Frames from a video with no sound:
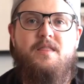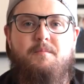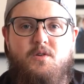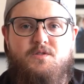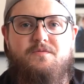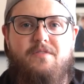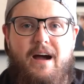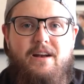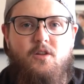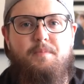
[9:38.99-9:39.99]
The most
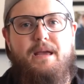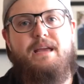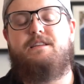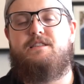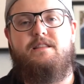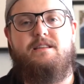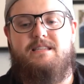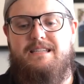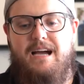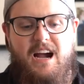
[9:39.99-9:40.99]
vital piece to
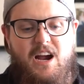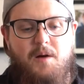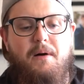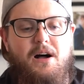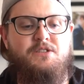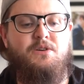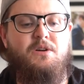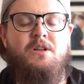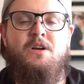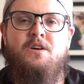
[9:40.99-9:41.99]
this entire
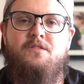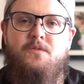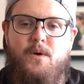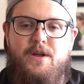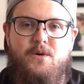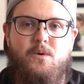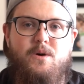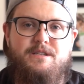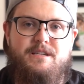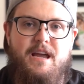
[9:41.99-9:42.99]
puzzle for
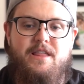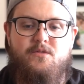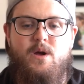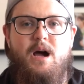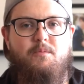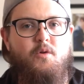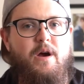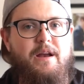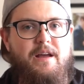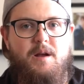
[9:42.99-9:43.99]
your Sync 3
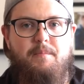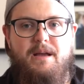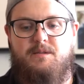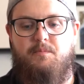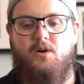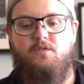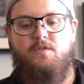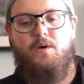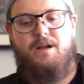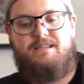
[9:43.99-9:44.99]
upgrade in a base model
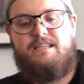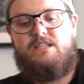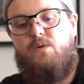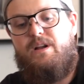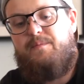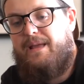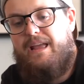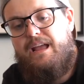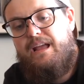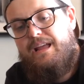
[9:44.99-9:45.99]
Focus is going to
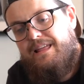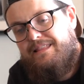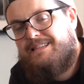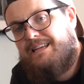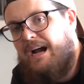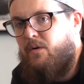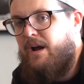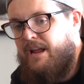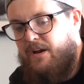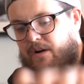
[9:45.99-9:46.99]
be this guy
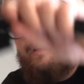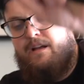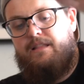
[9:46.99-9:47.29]
right here.